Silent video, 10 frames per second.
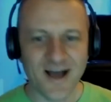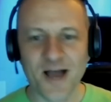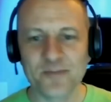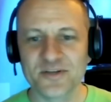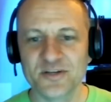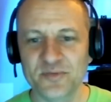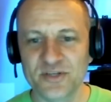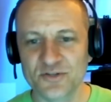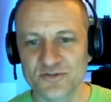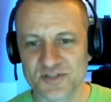I'm going to be
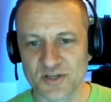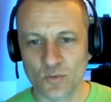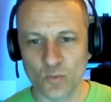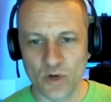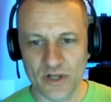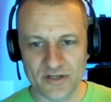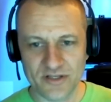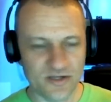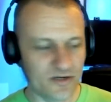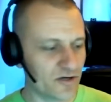using one
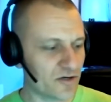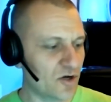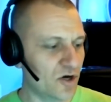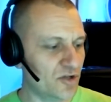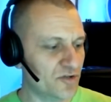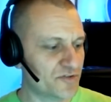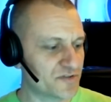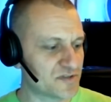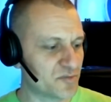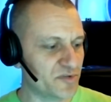here called
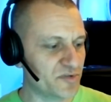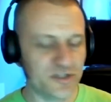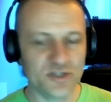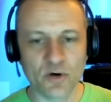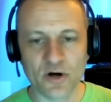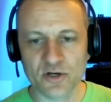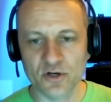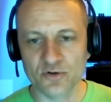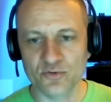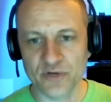simply QR
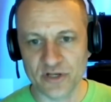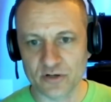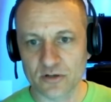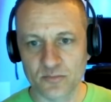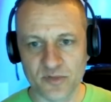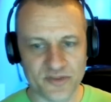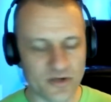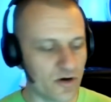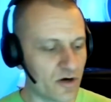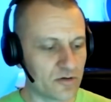Code Reader, but
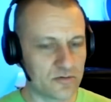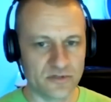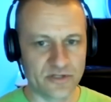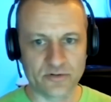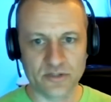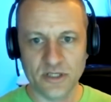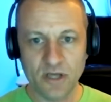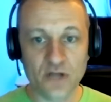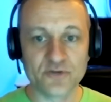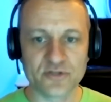there are literally
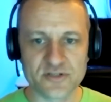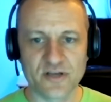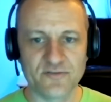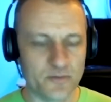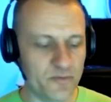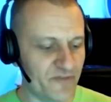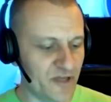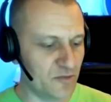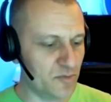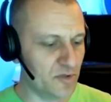hundreds of them
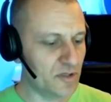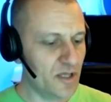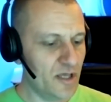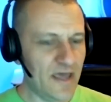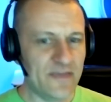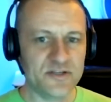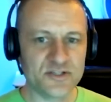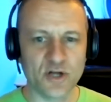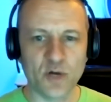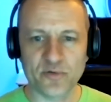available, and they
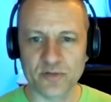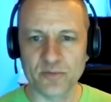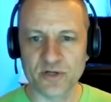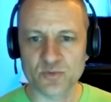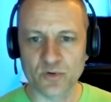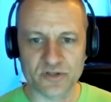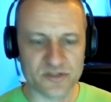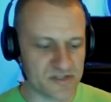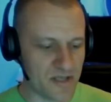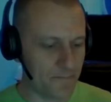should all pretty much work the
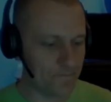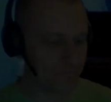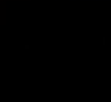same.